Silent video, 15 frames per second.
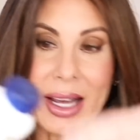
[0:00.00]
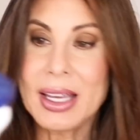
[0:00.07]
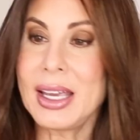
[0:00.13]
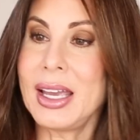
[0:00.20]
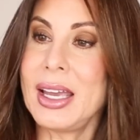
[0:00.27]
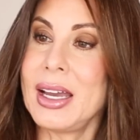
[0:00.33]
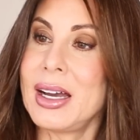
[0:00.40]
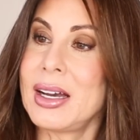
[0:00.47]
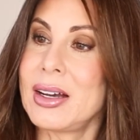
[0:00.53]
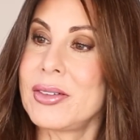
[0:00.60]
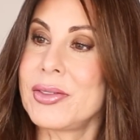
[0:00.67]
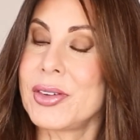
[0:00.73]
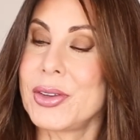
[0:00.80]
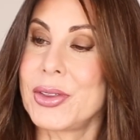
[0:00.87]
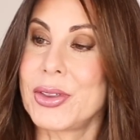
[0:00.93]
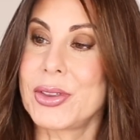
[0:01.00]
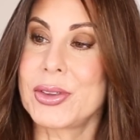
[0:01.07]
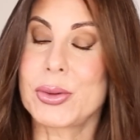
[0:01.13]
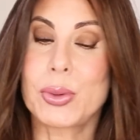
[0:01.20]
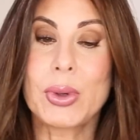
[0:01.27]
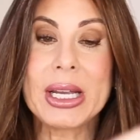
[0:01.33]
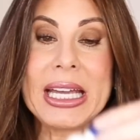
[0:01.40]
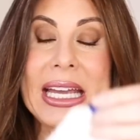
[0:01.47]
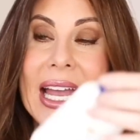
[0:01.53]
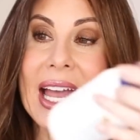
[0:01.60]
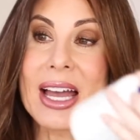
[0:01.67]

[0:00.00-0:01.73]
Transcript: I have 3